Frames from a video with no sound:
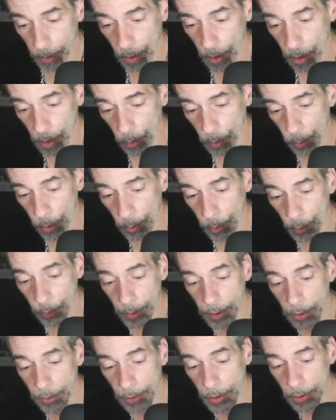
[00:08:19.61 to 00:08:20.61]
when we're
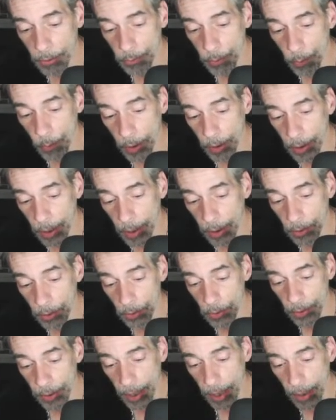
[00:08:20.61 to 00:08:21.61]
reading these, we want to kind of
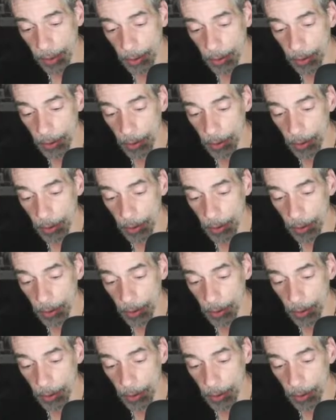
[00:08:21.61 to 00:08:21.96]
look at,